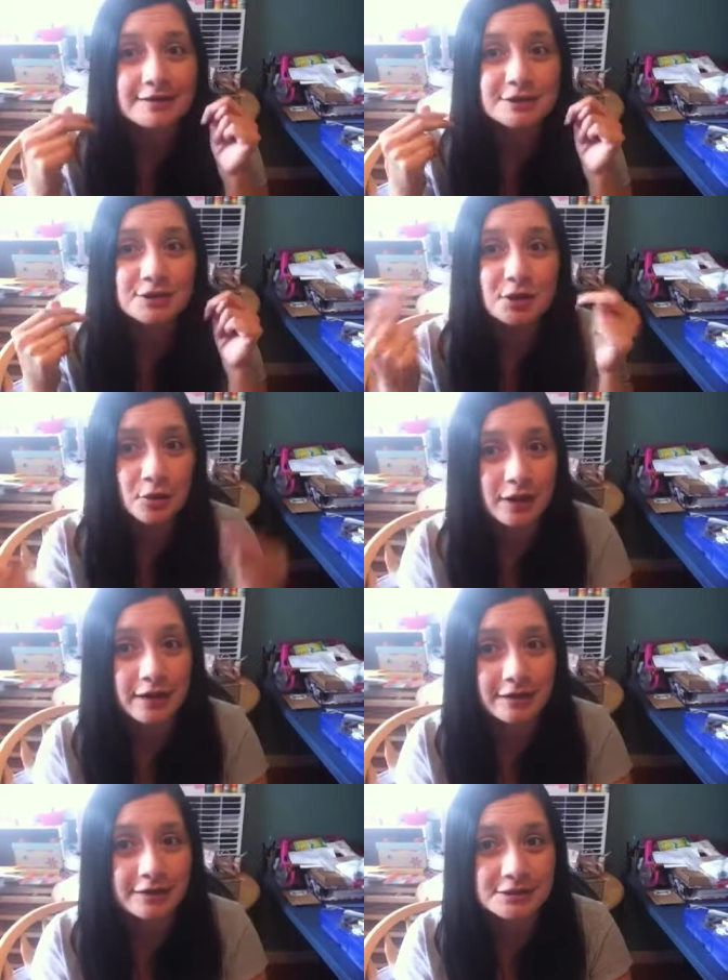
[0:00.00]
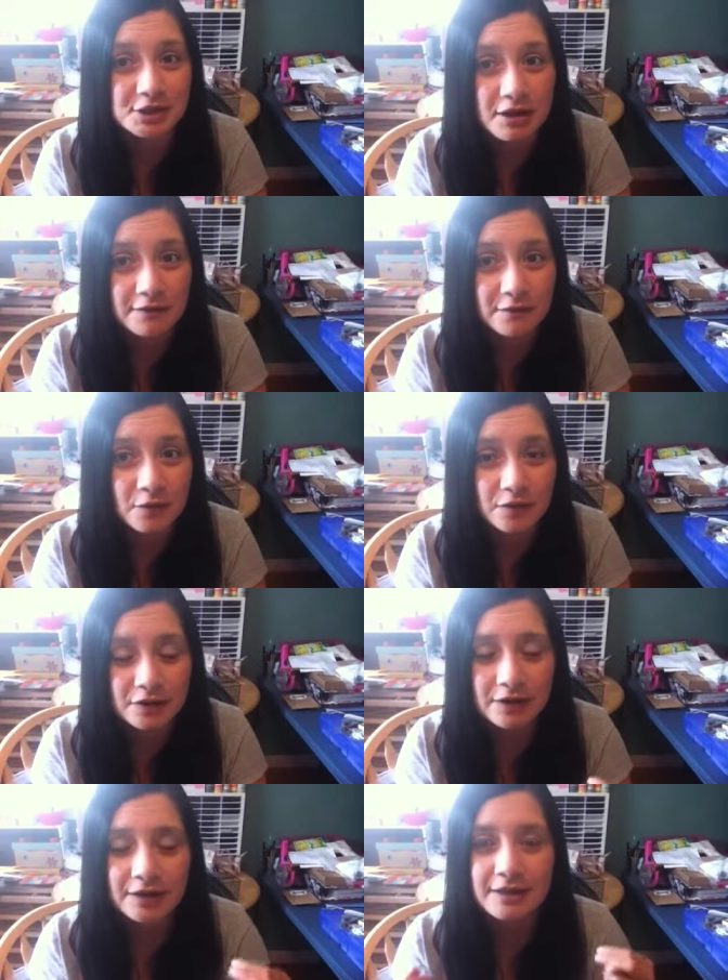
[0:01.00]
to go ahead and shop
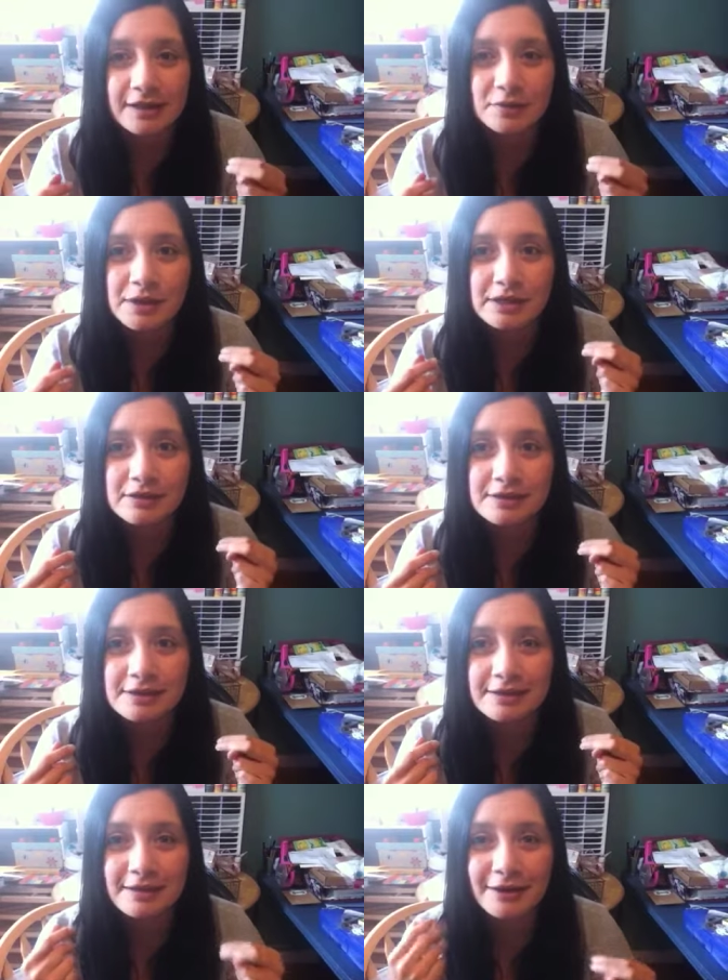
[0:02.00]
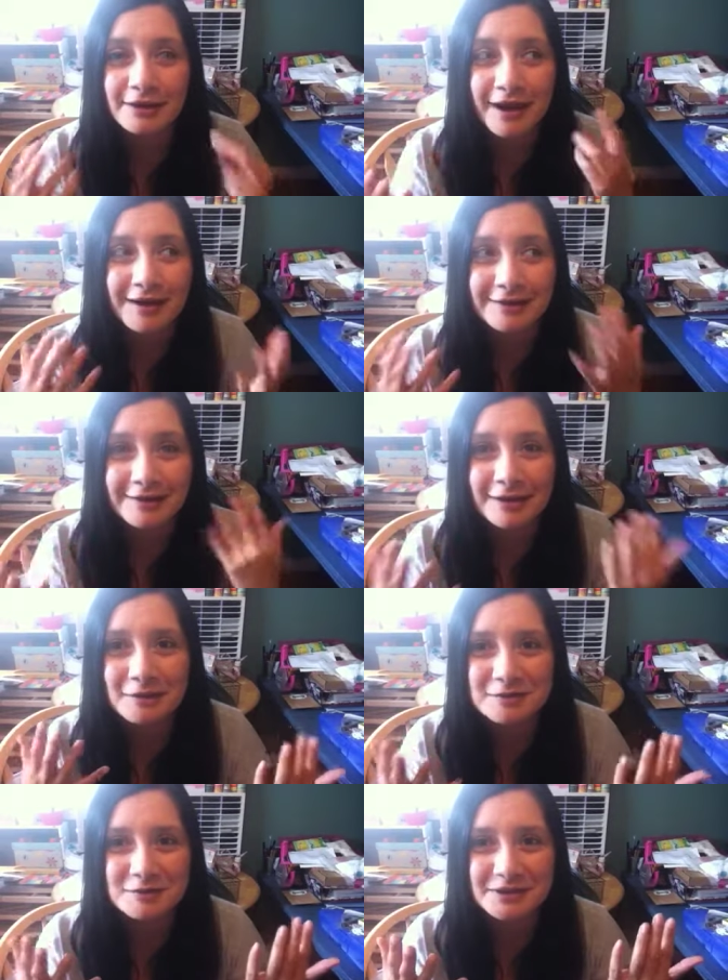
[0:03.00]
for and that way it kind of
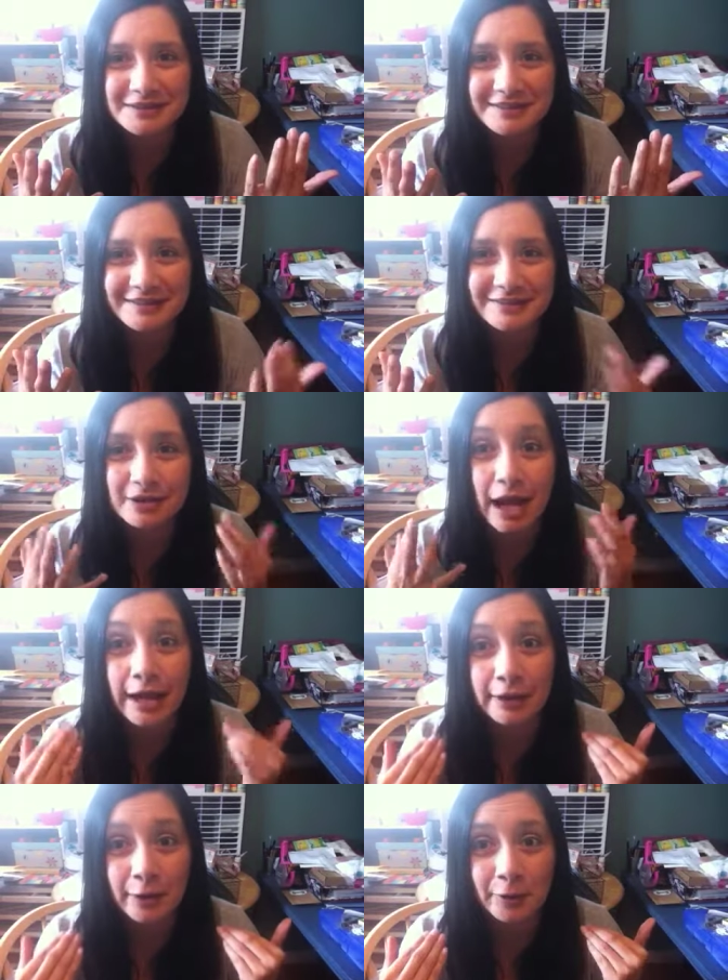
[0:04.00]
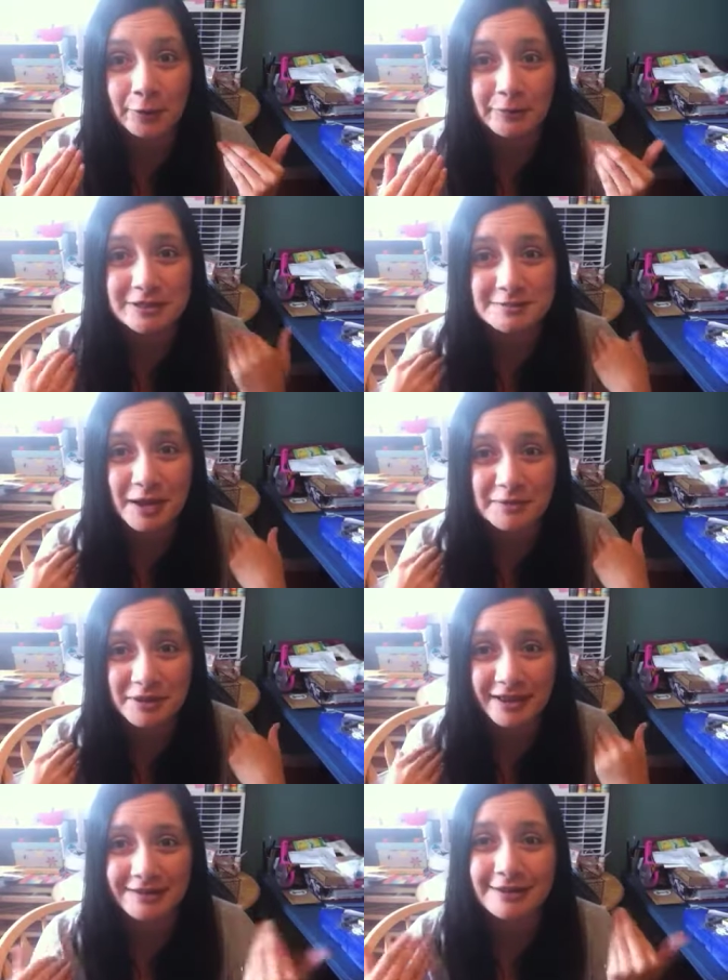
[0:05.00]
helps with the guilt i hope is my
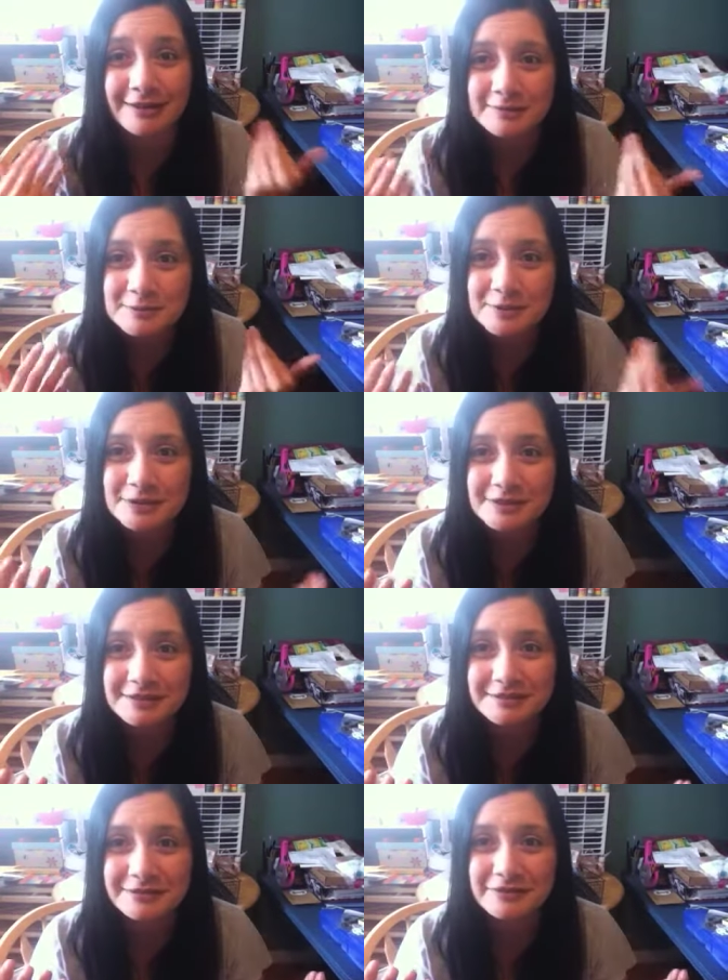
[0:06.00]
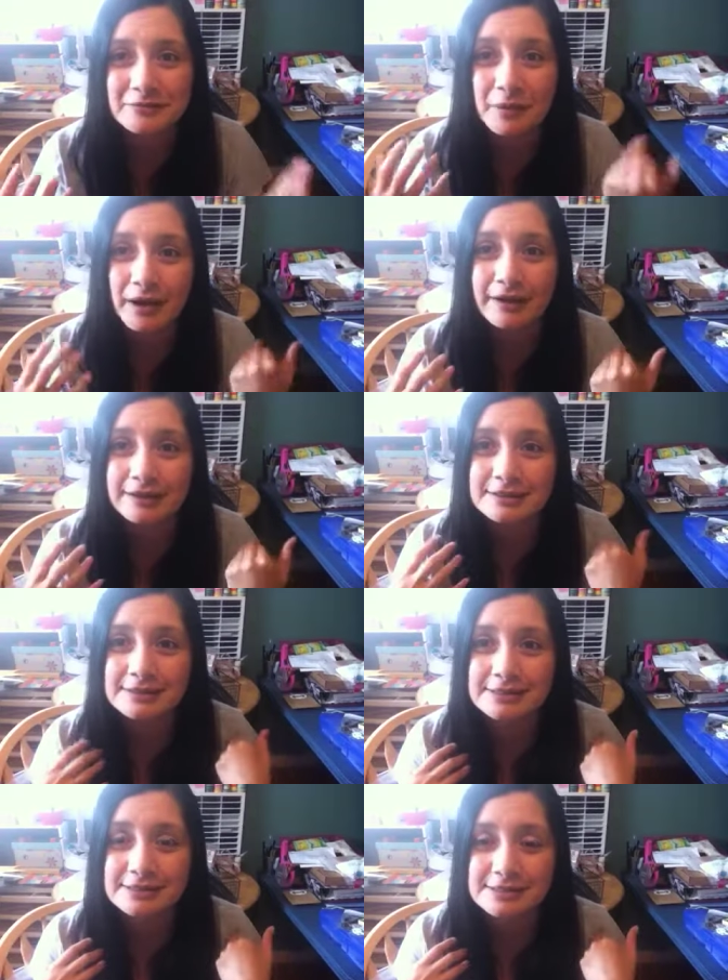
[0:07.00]
plan it helps with the guilt of buying
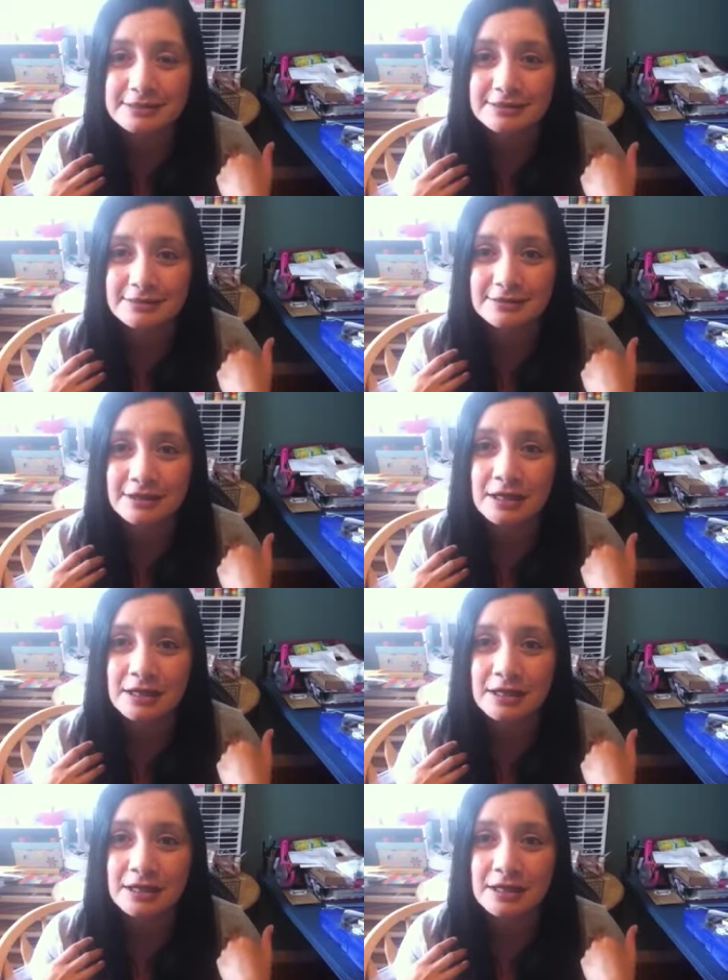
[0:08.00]
still